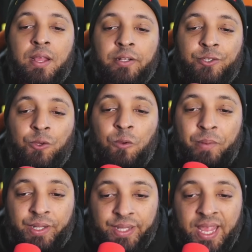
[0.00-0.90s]
Do you
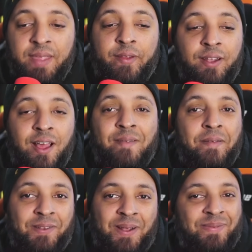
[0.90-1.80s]
believe in love
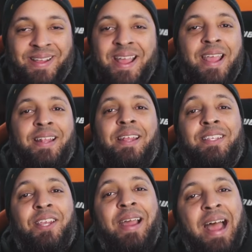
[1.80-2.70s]
after love? Do
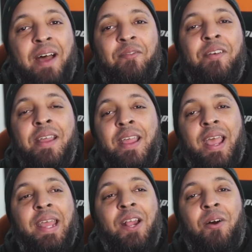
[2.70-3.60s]
you have,
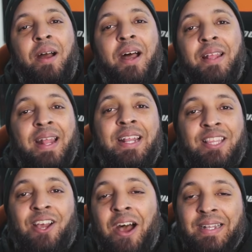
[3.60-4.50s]
you know, any
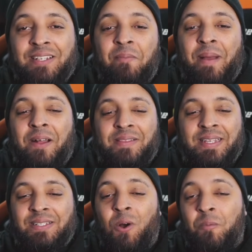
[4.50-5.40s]
thoughts about
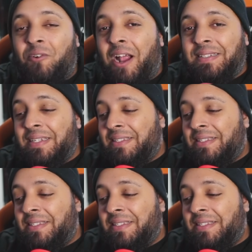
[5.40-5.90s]
this whole process?